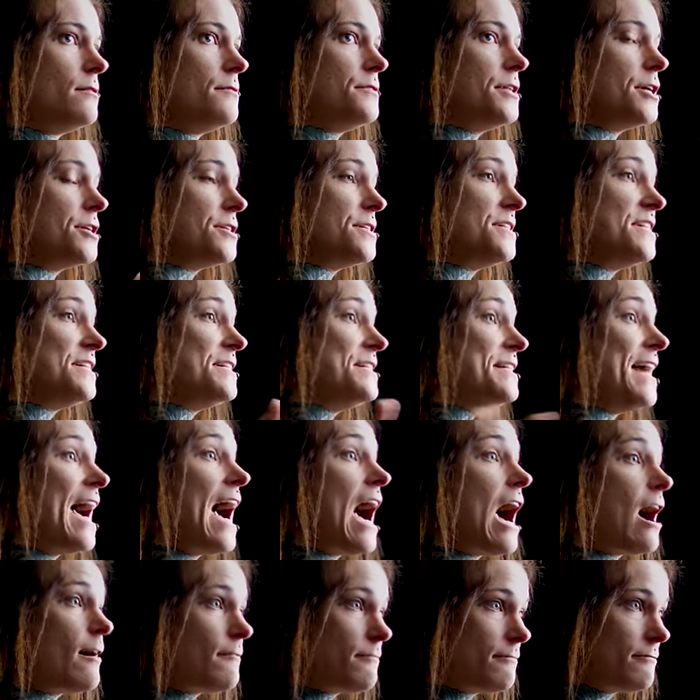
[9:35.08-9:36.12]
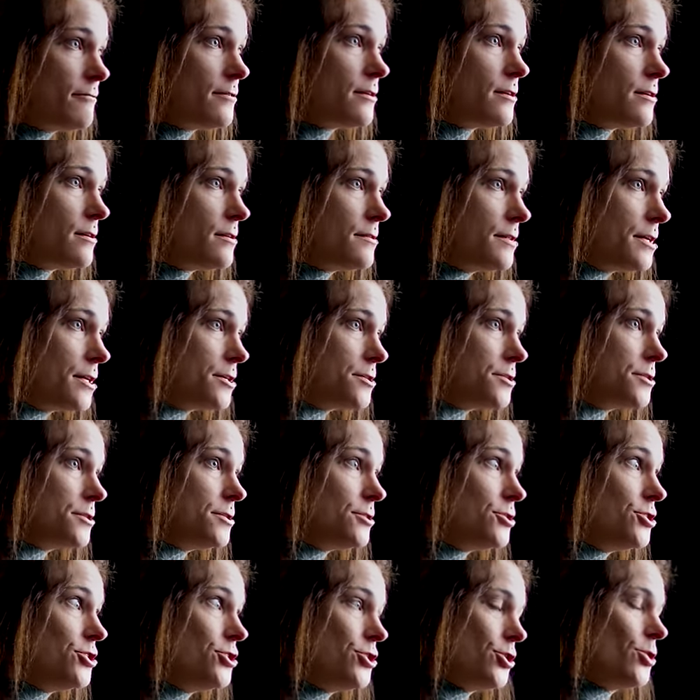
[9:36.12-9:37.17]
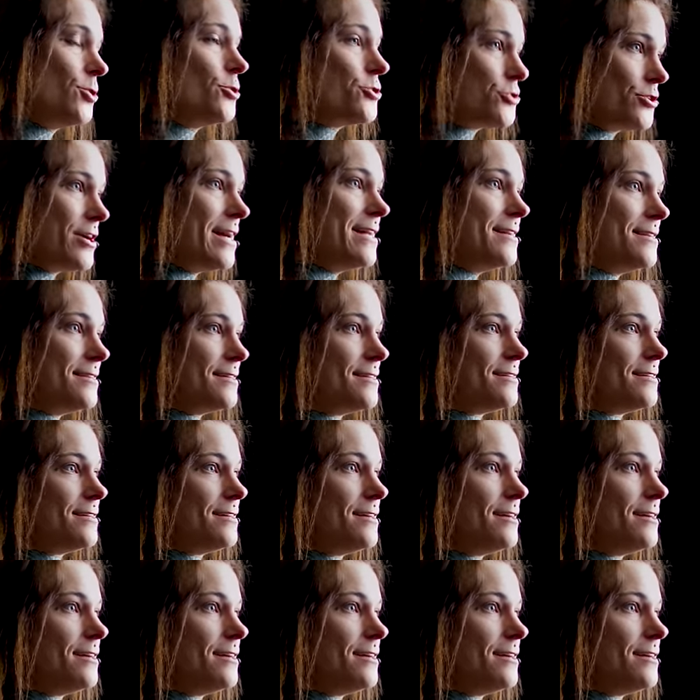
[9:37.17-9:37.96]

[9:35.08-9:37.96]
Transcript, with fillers: There's staff, there's children,